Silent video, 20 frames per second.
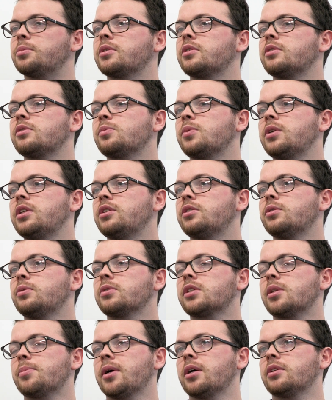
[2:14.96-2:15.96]
because when he
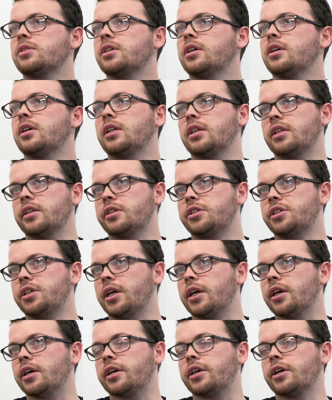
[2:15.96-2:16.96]
talked about it earlier this
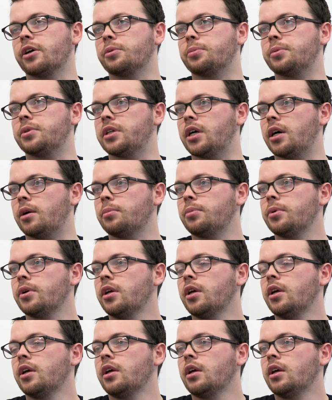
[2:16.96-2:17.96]
year, he opened up
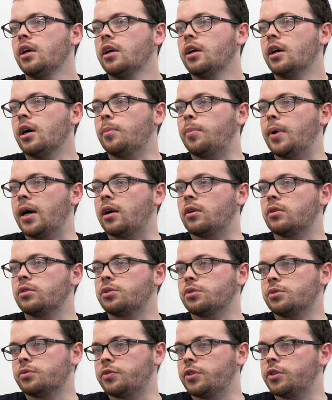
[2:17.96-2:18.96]

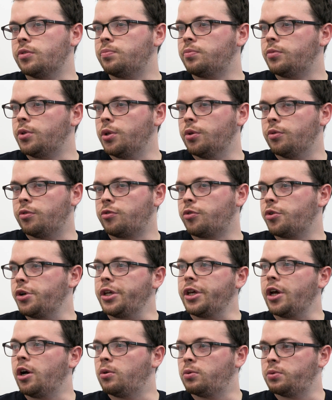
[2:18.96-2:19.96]
about sort of the, the
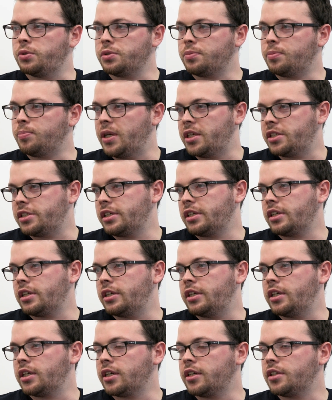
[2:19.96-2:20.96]
three goals,
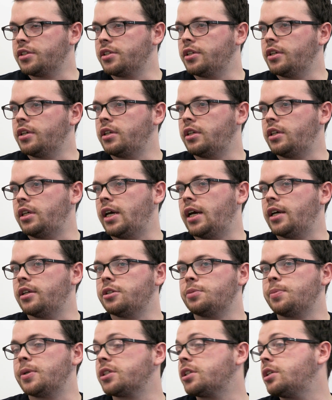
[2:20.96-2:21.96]
basically, I guess, that he
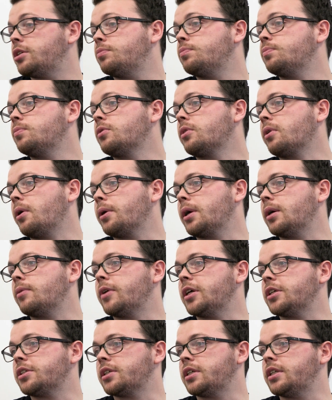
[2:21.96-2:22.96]
had, especially growing
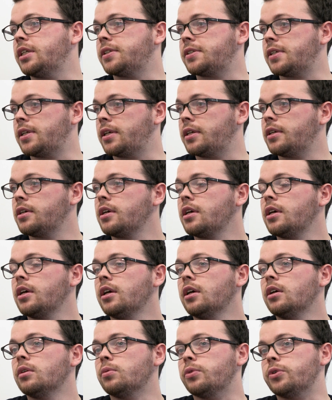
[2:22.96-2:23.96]
up racing in Italy.
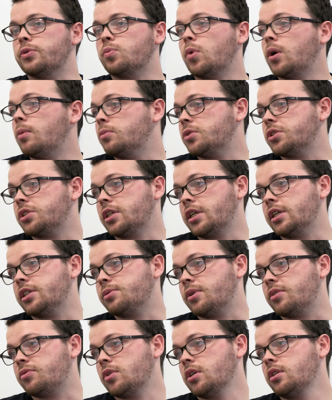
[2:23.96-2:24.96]
Was one was to get
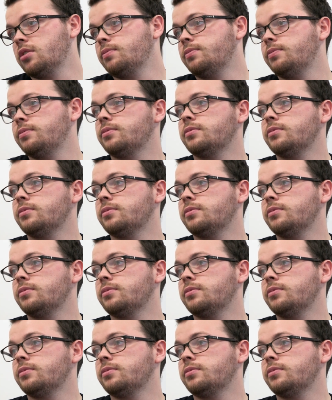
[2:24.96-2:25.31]
to F one,